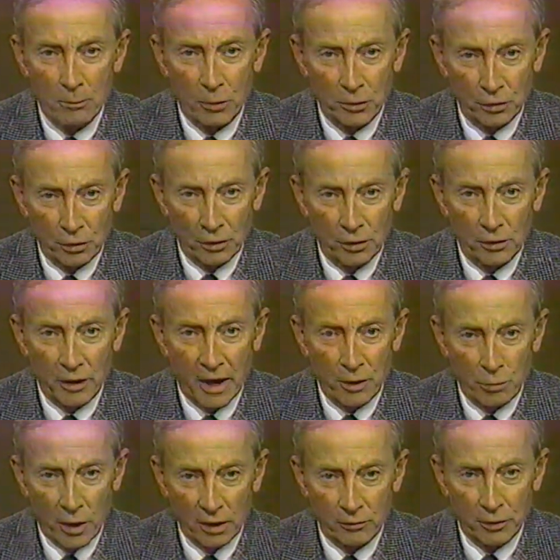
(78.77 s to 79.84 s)
material,
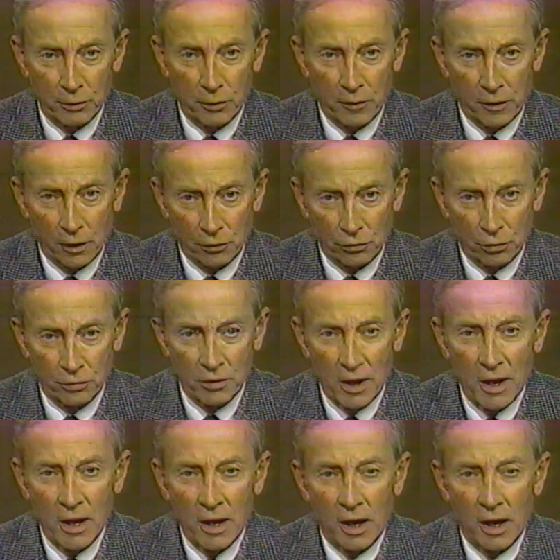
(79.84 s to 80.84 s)
and relevant to the issues,